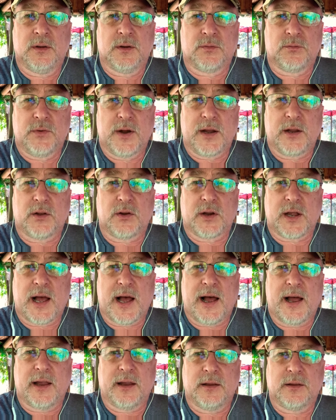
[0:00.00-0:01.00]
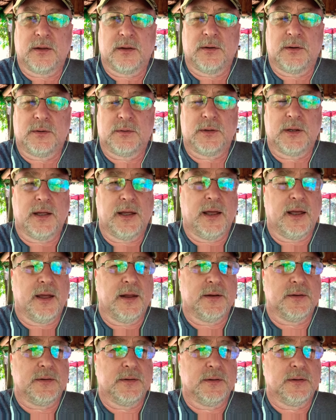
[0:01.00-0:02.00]
regular guy, you know,
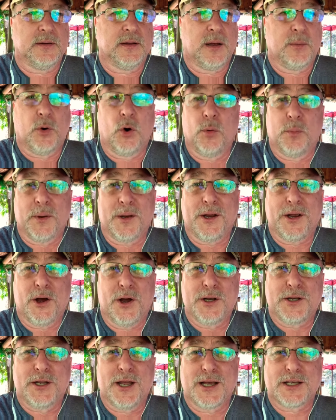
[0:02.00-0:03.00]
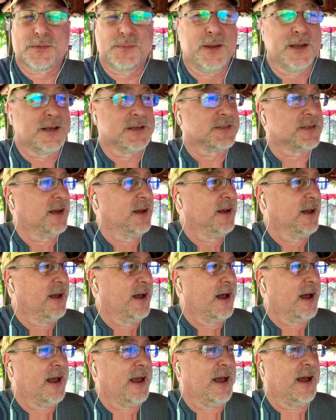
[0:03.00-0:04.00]
and I'm hoping he contacts me because
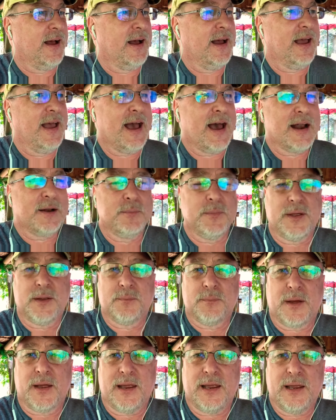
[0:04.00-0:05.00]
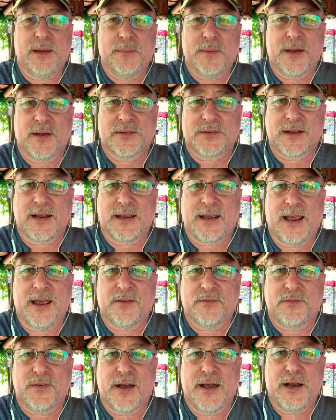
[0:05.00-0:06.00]
I, I had him in my emails and I
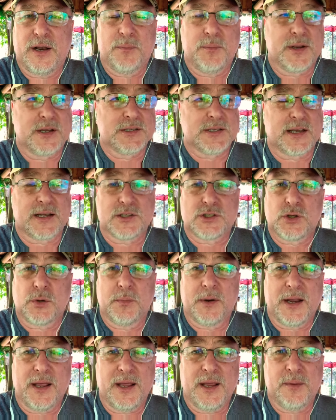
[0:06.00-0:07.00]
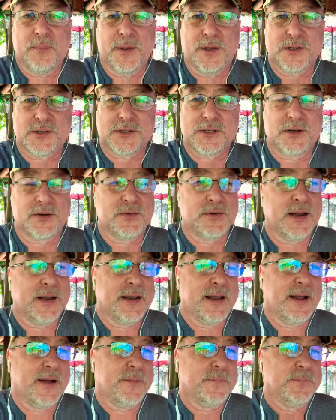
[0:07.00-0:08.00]
can't find him because I got so many emails in there right
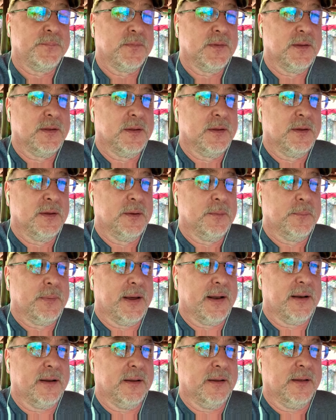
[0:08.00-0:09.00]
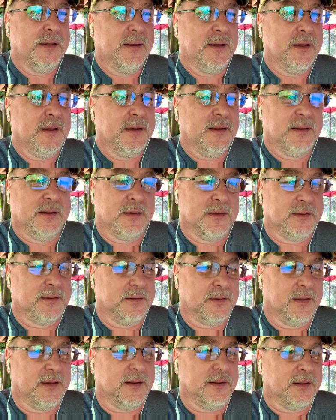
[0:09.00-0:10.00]
now. But
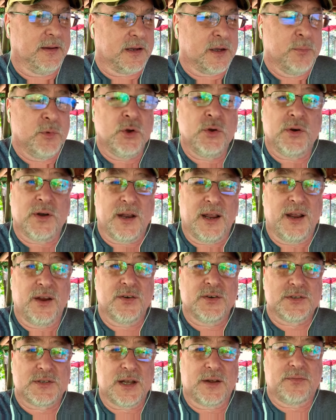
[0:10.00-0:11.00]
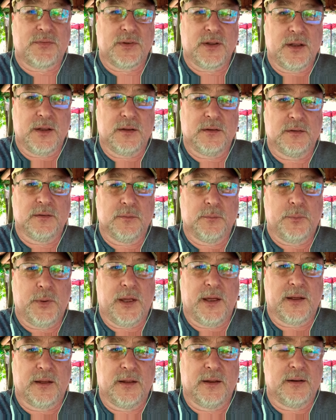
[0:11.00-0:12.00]
community here is definitely
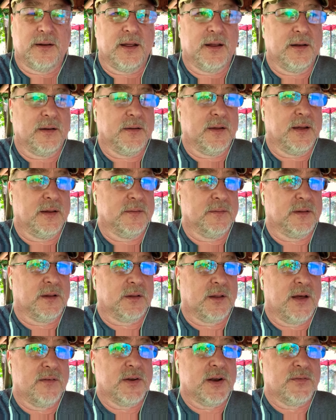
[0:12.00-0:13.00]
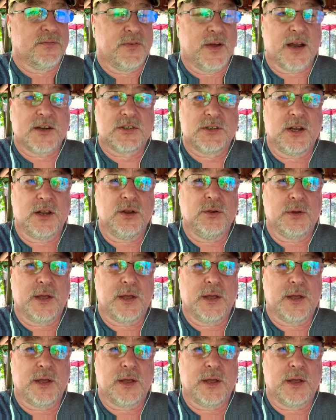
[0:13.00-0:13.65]
big and, and, and the love and affection that you